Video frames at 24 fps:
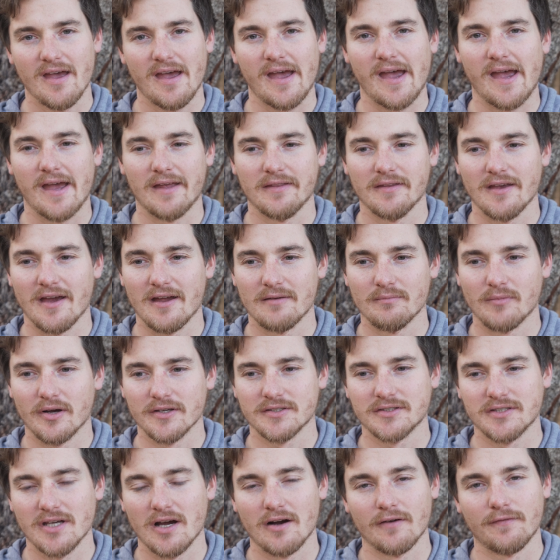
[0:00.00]
And then
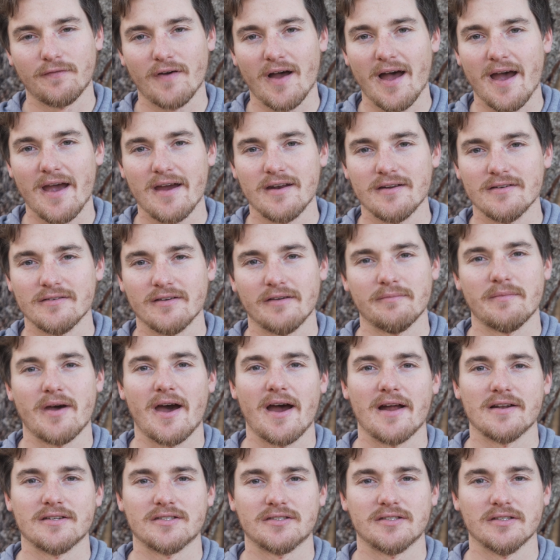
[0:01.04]
myself, Hayden and
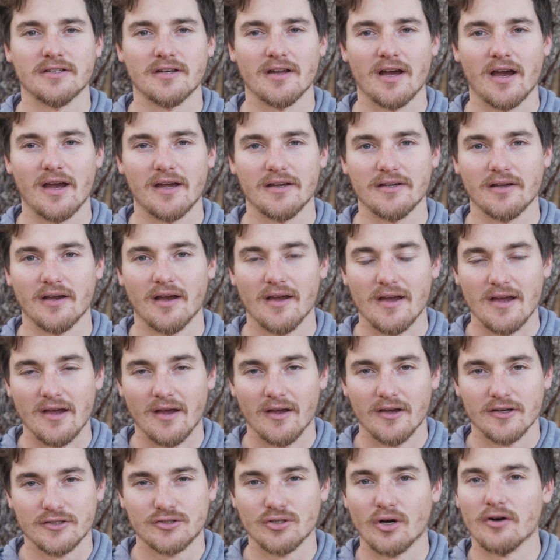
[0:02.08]
Madge did a
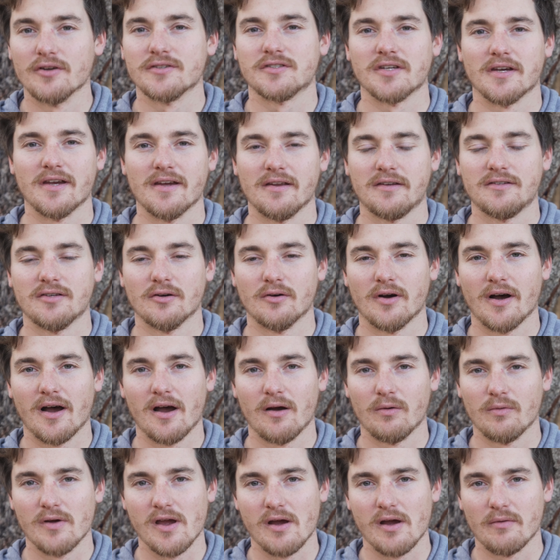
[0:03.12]
short
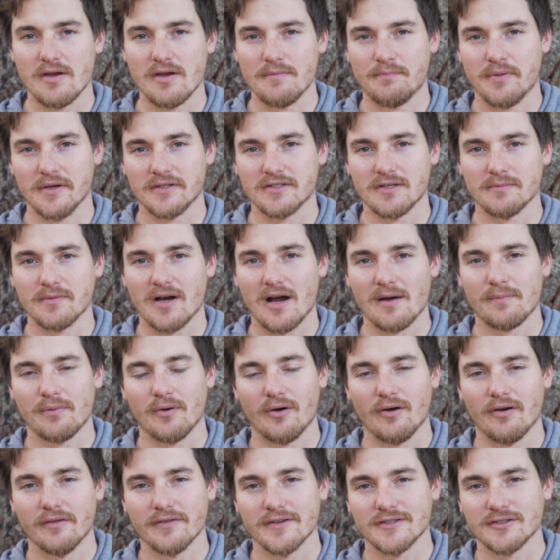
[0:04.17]
detour where we picked him up
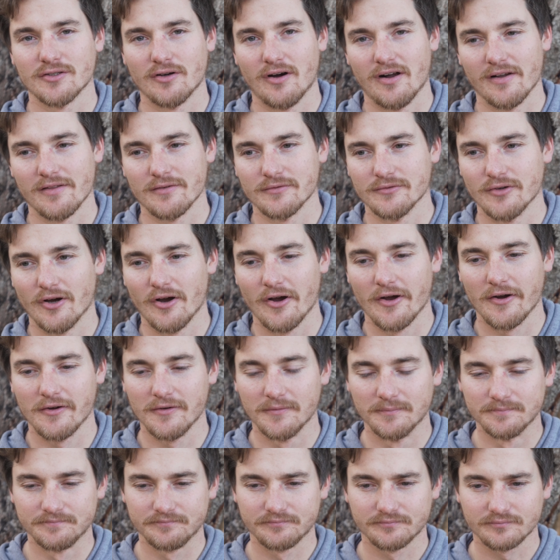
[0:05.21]
on the side of the road.